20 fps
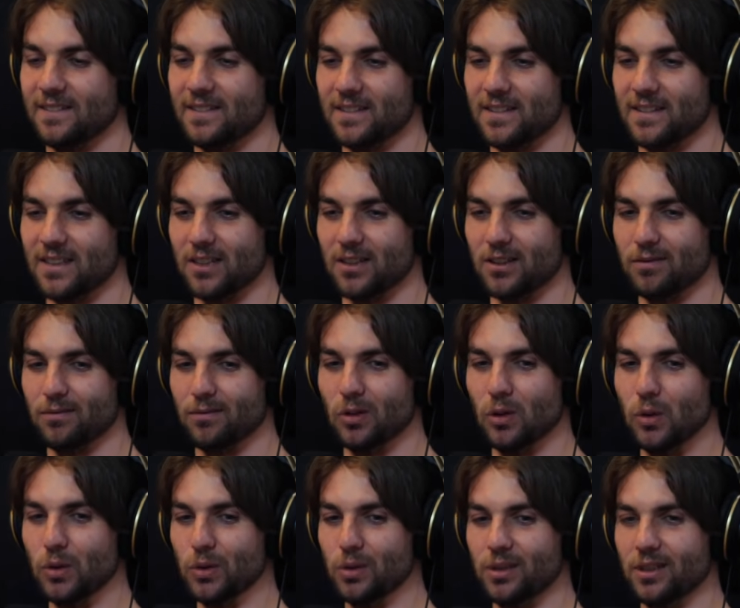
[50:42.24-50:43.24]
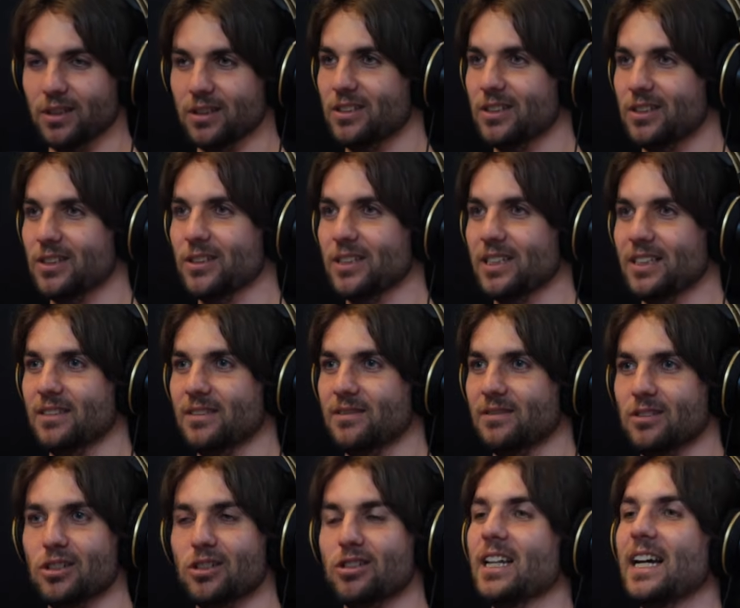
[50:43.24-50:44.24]
You know, looseness to it.
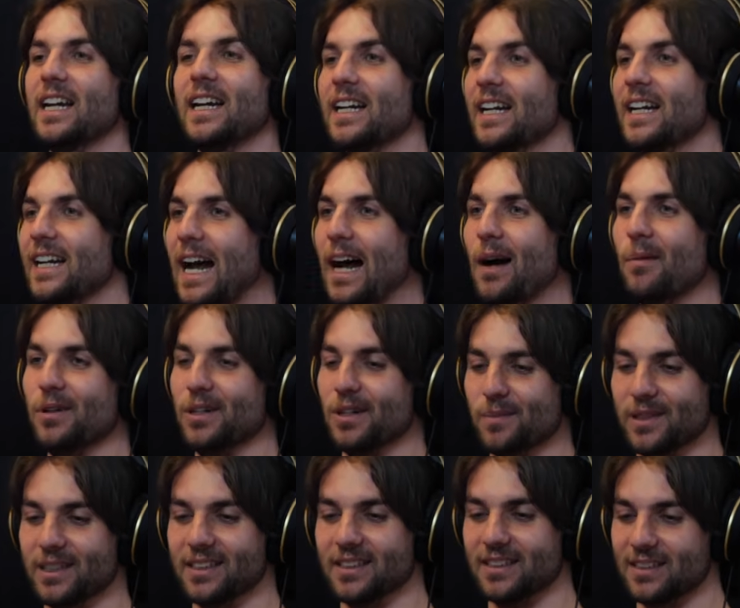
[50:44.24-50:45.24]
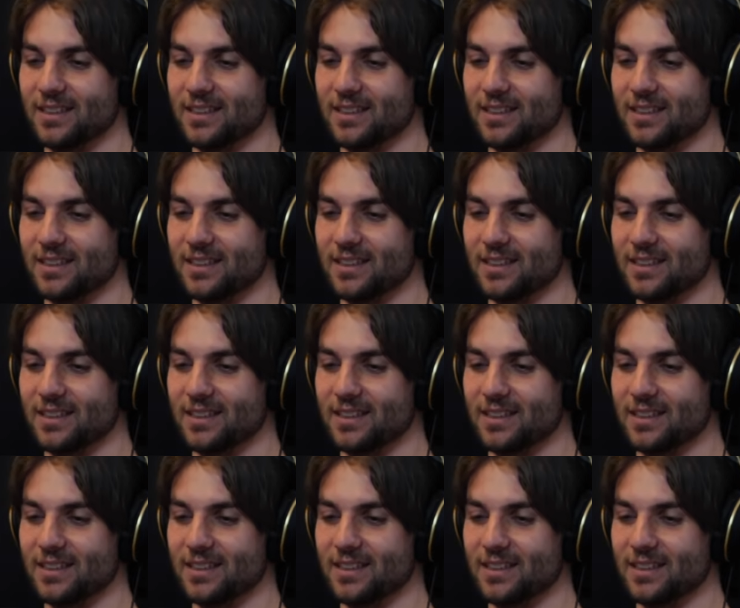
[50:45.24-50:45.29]
Just letting it happen a bit.